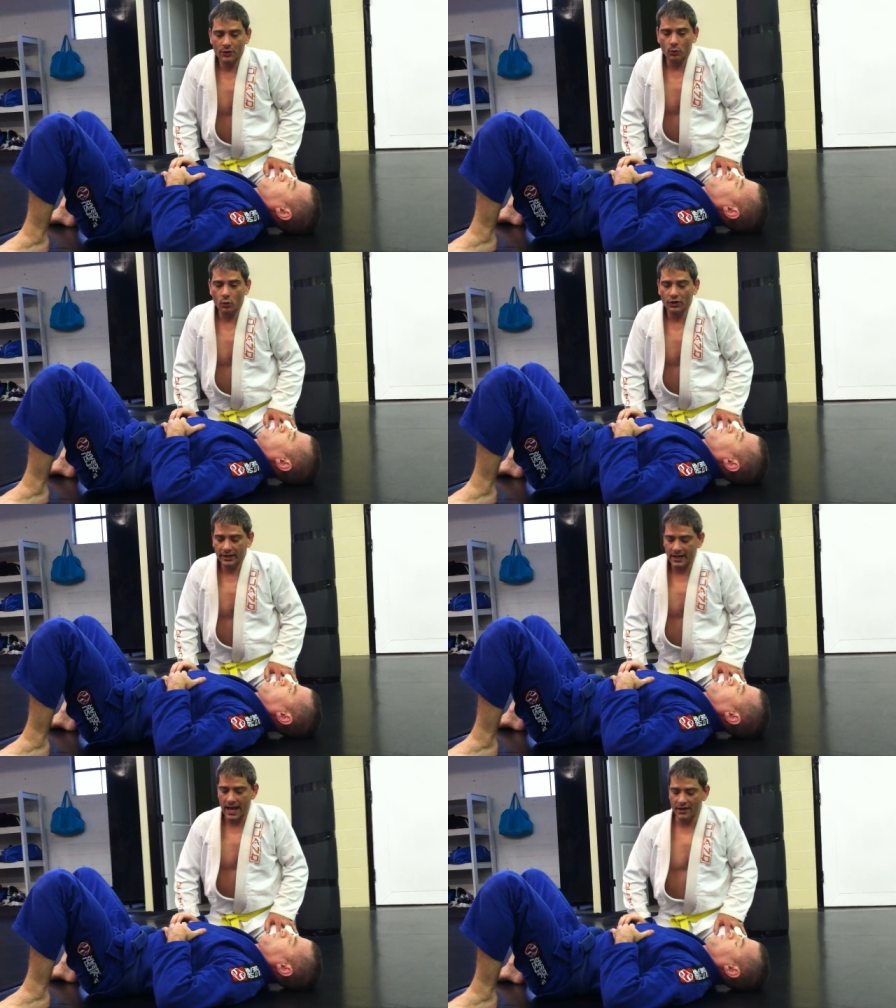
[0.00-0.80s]
to work
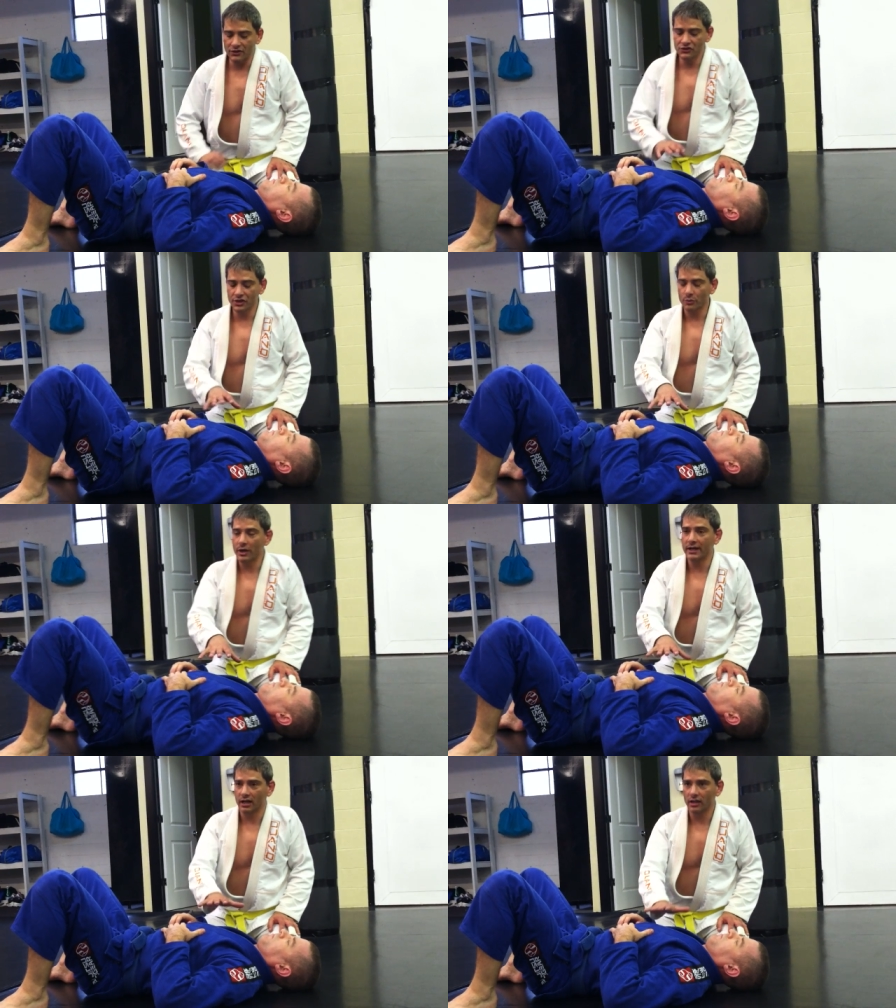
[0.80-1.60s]
at how to
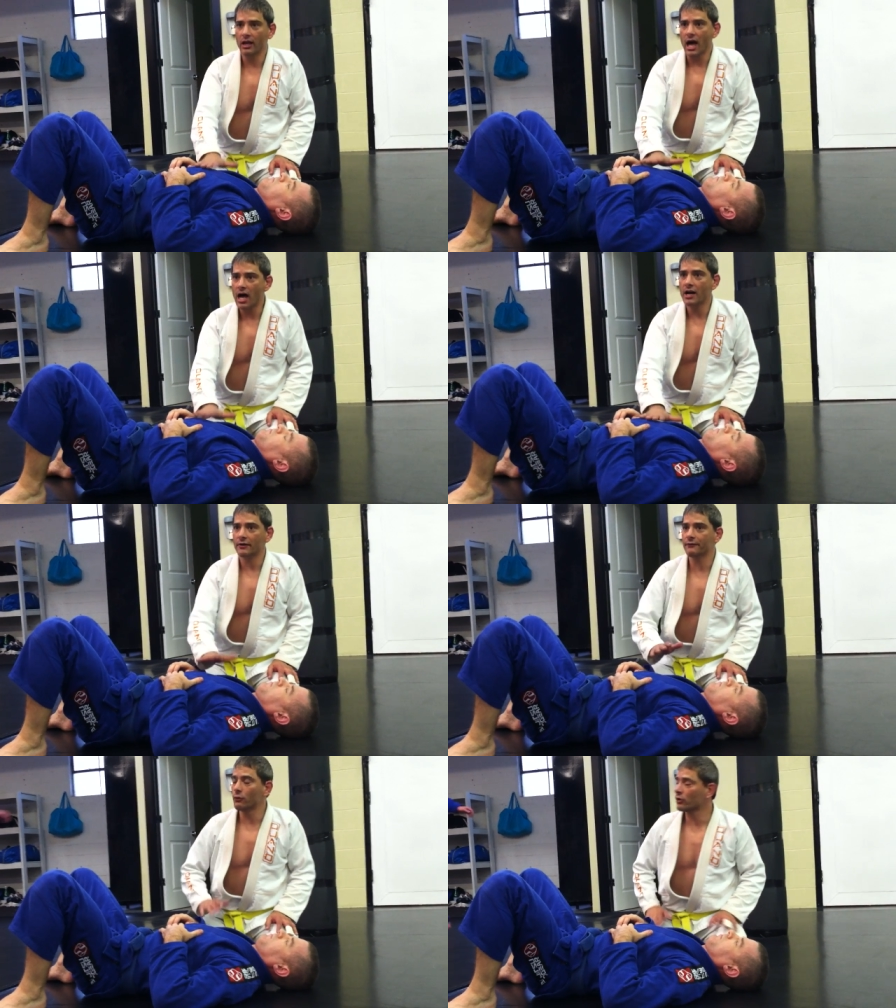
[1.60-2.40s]
generate a lot
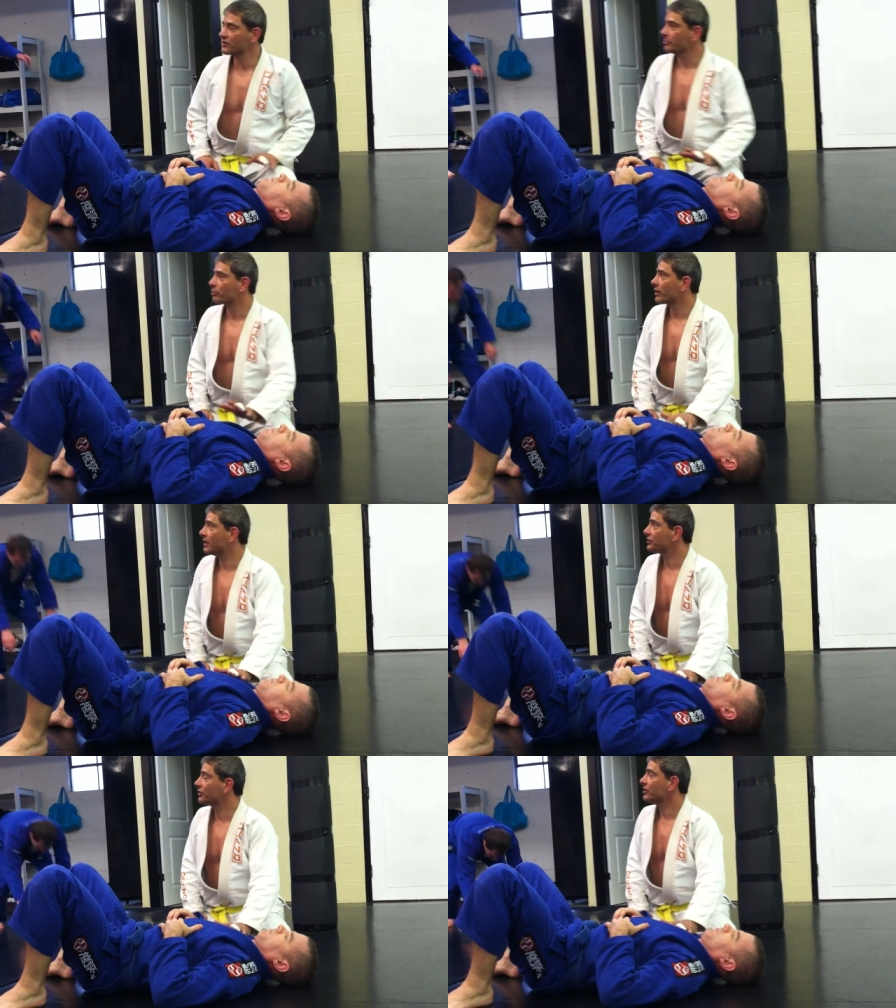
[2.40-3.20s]
of force and
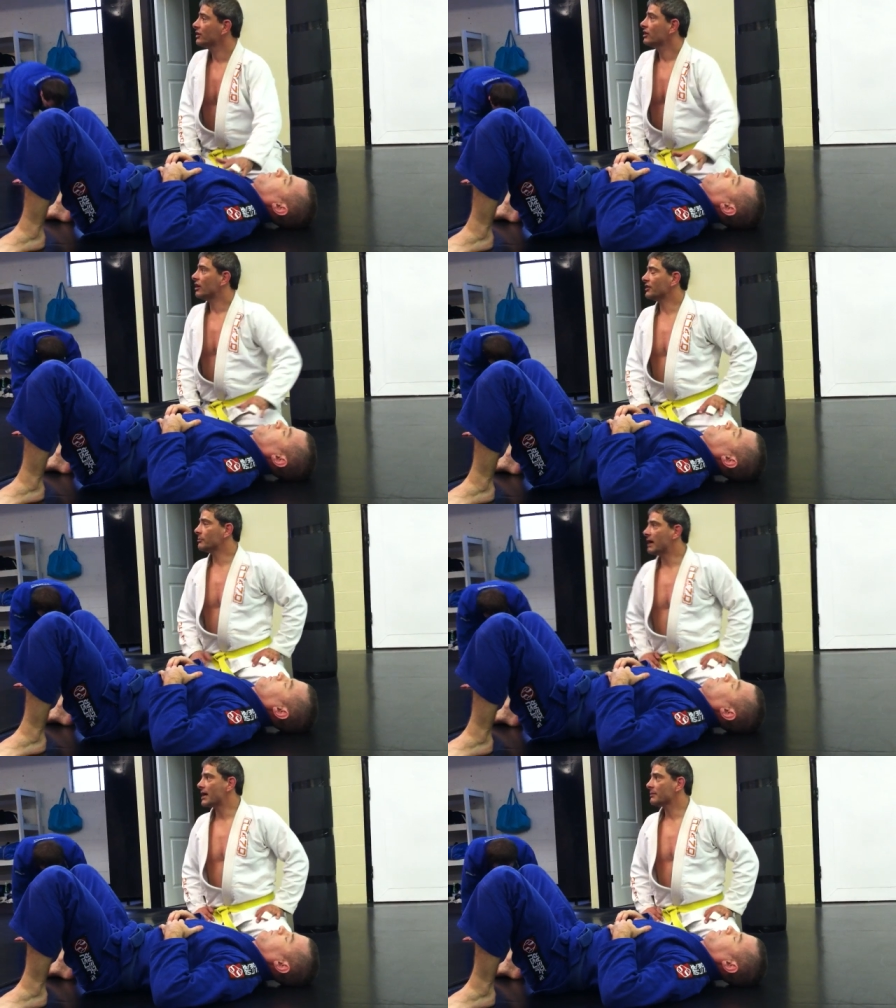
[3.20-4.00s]
pressure on the
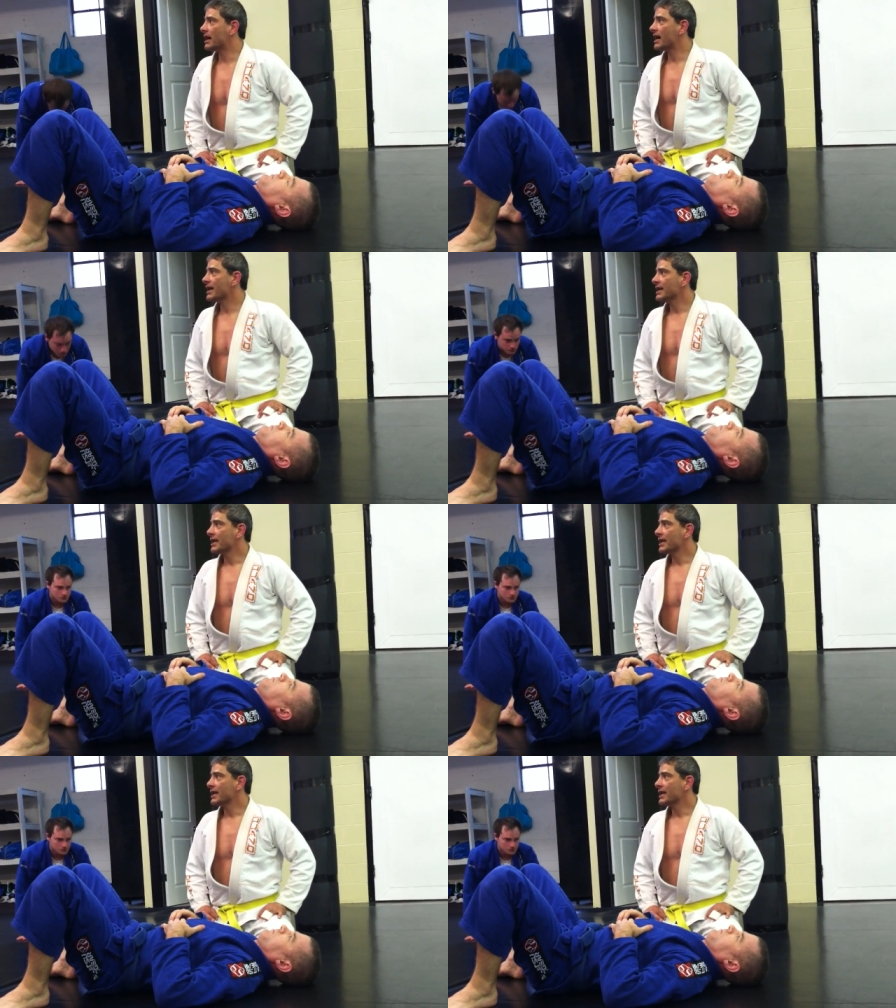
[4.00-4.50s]
bottom guy.